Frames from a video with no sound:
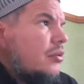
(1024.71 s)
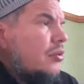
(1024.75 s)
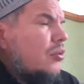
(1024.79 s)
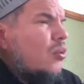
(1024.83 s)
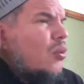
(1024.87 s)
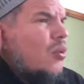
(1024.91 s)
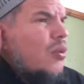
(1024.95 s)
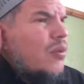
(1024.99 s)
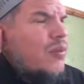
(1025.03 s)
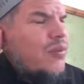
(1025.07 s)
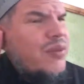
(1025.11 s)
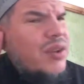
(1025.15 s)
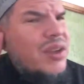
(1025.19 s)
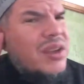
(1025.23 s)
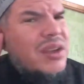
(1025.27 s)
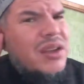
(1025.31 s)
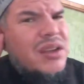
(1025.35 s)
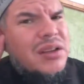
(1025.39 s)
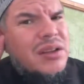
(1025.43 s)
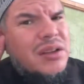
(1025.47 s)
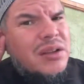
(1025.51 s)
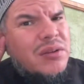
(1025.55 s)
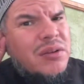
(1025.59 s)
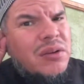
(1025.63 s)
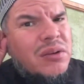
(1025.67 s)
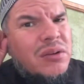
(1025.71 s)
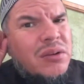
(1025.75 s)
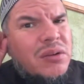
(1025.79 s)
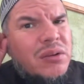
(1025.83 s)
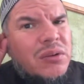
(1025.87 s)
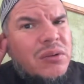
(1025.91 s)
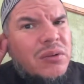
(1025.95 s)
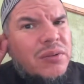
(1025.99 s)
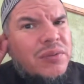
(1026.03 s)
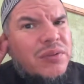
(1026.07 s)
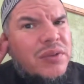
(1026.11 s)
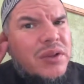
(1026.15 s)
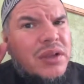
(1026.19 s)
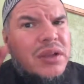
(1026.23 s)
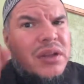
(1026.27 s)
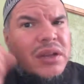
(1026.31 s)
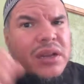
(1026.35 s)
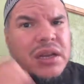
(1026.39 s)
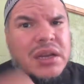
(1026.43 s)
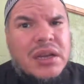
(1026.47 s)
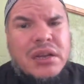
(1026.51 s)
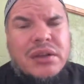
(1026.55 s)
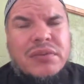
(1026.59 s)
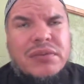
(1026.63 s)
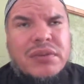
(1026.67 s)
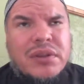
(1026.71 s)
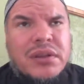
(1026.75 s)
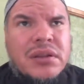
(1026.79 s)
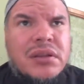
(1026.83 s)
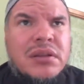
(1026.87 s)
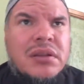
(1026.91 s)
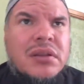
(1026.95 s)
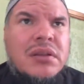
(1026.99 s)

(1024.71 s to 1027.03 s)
Or Fiqh al-Hanafi